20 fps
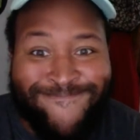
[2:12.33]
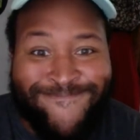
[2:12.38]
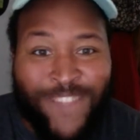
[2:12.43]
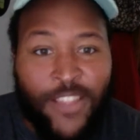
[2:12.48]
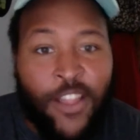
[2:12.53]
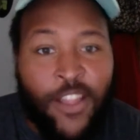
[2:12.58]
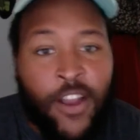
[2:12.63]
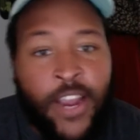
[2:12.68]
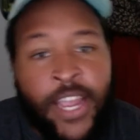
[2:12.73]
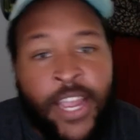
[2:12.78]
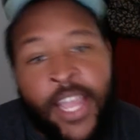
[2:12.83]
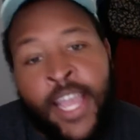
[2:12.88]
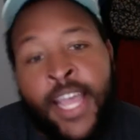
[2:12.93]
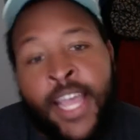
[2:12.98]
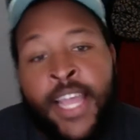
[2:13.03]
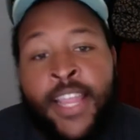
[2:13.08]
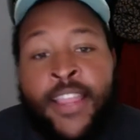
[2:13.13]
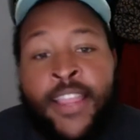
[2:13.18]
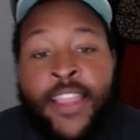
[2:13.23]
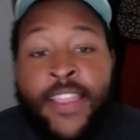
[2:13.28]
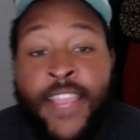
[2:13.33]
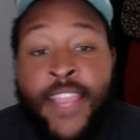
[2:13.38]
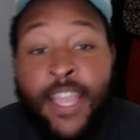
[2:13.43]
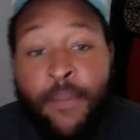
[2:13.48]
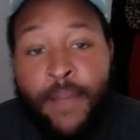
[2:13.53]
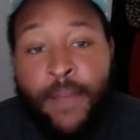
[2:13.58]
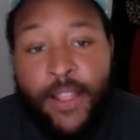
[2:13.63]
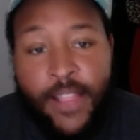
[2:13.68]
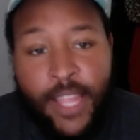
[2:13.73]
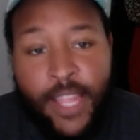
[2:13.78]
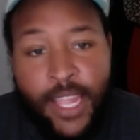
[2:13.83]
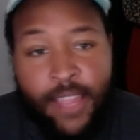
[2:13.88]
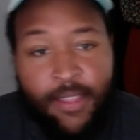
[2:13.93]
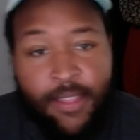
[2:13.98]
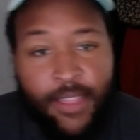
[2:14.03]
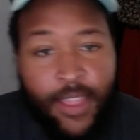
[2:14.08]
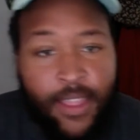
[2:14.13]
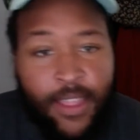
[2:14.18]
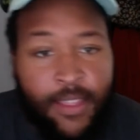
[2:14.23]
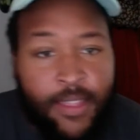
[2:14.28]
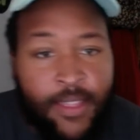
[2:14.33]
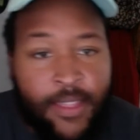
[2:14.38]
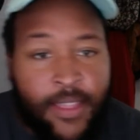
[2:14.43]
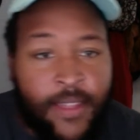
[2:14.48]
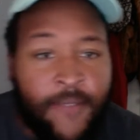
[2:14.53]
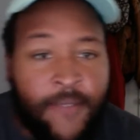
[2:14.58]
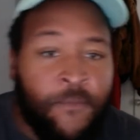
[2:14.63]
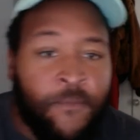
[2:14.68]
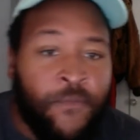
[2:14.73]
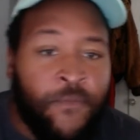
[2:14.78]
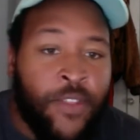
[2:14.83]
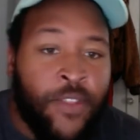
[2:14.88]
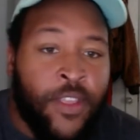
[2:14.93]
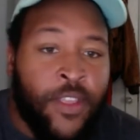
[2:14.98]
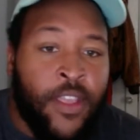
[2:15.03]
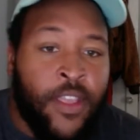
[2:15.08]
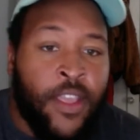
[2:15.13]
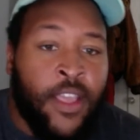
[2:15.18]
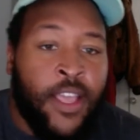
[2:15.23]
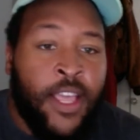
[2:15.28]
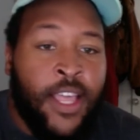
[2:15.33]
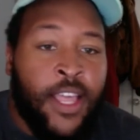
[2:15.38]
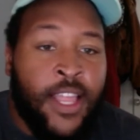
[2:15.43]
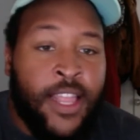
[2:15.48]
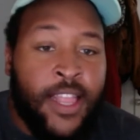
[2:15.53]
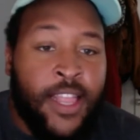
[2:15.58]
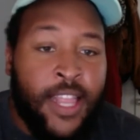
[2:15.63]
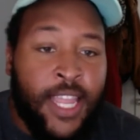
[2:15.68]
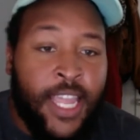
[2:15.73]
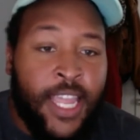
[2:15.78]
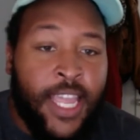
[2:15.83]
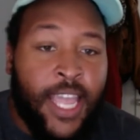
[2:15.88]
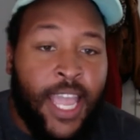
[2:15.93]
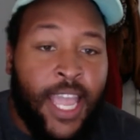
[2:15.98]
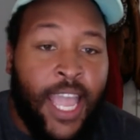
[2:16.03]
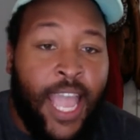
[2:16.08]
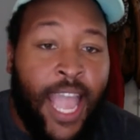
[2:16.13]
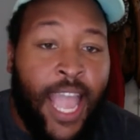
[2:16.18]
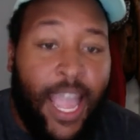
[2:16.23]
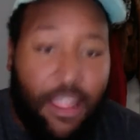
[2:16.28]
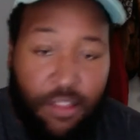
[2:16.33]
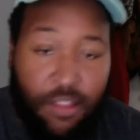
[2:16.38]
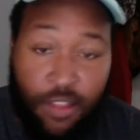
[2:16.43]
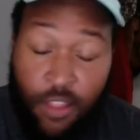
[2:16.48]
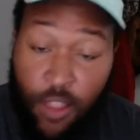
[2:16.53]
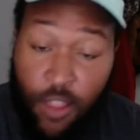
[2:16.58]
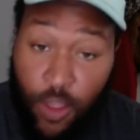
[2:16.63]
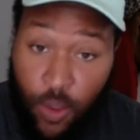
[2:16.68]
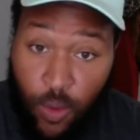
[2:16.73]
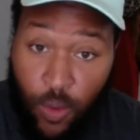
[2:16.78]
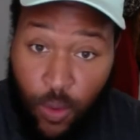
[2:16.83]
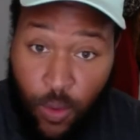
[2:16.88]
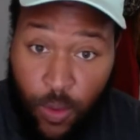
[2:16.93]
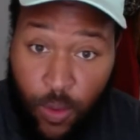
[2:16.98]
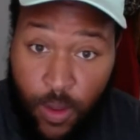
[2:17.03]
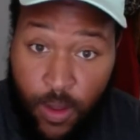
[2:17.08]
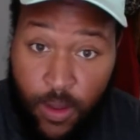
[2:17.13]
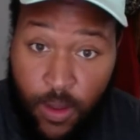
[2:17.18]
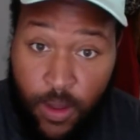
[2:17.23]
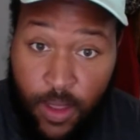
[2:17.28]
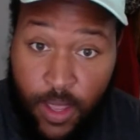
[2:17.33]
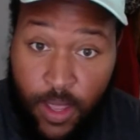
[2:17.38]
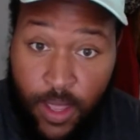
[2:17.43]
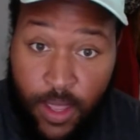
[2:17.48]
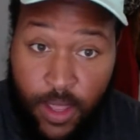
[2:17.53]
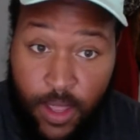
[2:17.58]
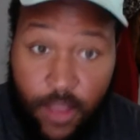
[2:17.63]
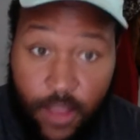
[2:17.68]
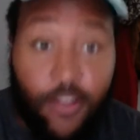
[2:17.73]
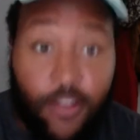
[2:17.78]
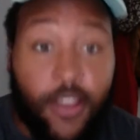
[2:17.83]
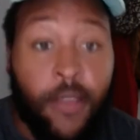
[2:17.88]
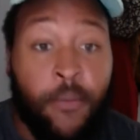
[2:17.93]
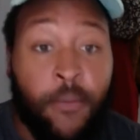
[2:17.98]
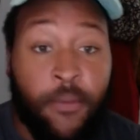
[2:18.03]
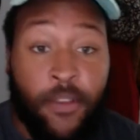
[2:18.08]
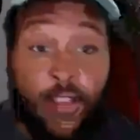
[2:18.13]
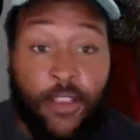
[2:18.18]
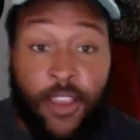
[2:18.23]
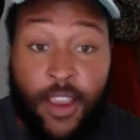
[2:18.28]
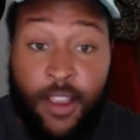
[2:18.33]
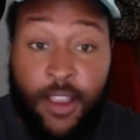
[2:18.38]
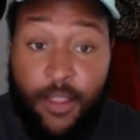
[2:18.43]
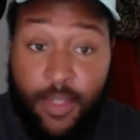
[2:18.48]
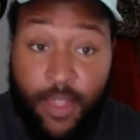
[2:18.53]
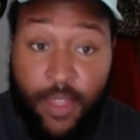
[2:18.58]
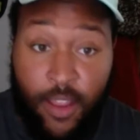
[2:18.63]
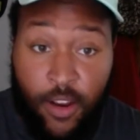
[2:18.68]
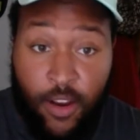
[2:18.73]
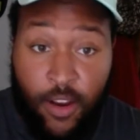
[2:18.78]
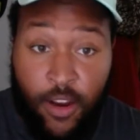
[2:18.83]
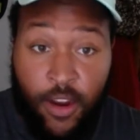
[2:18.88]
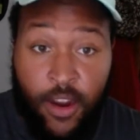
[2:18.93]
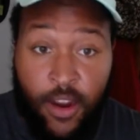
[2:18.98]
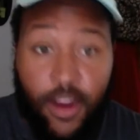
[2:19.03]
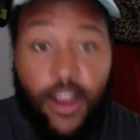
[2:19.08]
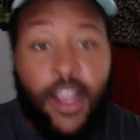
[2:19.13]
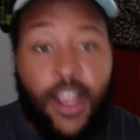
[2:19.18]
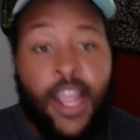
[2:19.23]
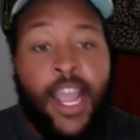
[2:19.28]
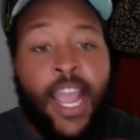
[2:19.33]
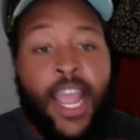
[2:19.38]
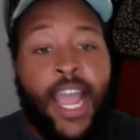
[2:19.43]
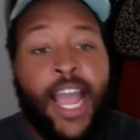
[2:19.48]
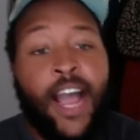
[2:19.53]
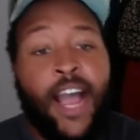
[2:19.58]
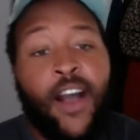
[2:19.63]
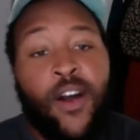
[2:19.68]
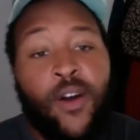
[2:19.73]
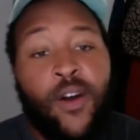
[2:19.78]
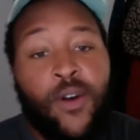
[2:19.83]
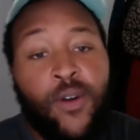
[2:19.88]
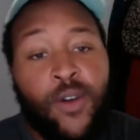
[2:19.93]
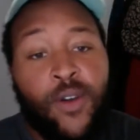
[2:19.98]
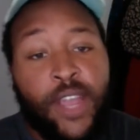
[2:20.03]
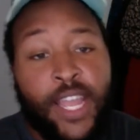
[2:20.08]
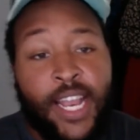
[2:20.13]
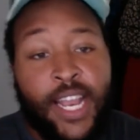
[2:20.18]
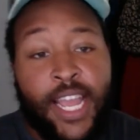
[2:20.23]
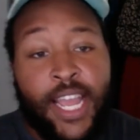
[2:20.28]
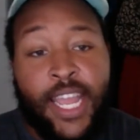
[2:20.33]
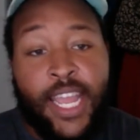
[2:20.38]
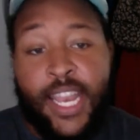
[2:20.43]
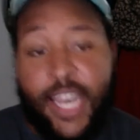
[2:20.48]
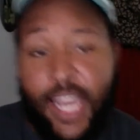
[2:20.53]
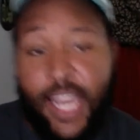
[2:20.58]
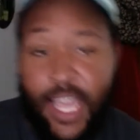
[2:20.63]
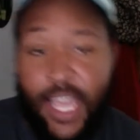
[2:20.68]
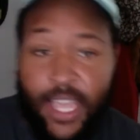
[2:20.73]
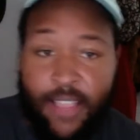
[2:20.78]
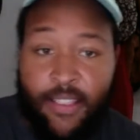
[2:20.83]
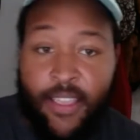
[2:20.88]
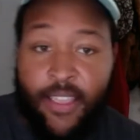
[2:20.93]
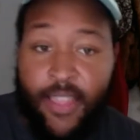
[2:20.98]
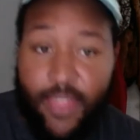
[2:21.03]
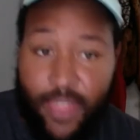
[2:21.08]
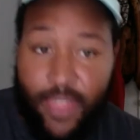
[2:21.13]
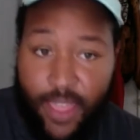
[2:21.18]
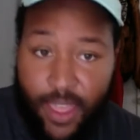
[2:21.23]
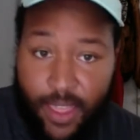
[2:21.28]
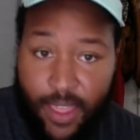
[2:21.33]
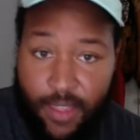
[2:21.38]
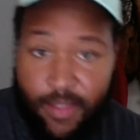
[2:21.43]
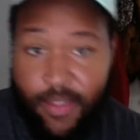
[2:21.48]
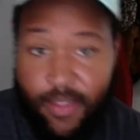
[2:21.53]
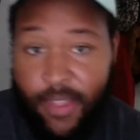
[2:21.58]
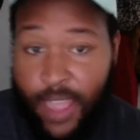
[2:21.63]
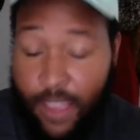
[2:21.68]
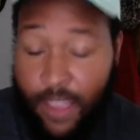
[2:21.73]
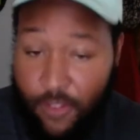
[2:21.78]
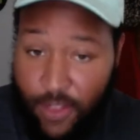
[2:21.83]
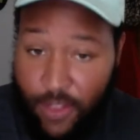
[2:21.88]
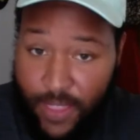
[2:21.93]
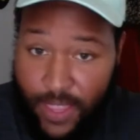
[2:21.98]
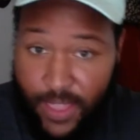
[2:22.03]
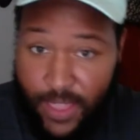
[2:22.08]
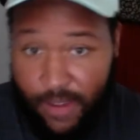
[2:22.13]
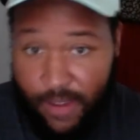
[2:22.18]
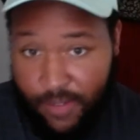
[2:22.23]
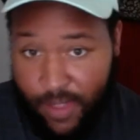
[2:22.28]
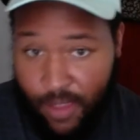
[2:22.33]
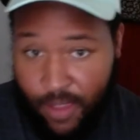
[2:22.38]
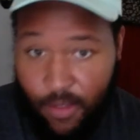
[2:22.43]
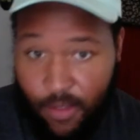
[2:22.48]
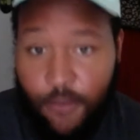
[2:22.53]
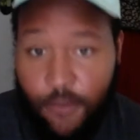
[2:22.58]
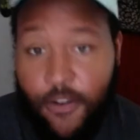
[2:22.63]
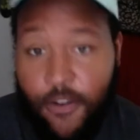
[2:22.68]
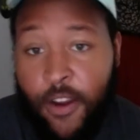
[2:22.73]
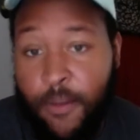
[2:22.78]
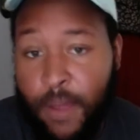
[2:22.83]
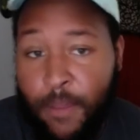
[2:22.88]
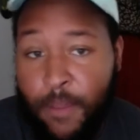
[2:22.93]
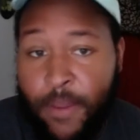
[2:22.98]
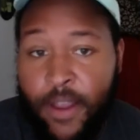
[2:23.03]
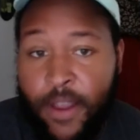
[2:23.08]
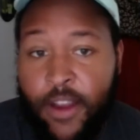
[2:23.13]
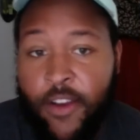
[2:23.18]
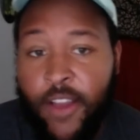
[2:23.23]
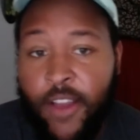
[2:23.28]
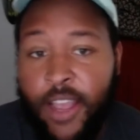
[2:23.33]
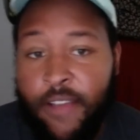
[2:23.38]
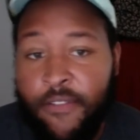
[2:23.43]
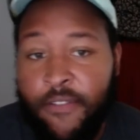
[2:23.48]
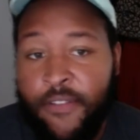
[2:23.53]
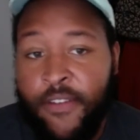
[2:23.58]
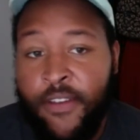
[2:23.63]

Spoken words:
Sorry. The thing about Link is this. Link asks you to consider, how can I connect this, everything that I've said so far in my paragraph,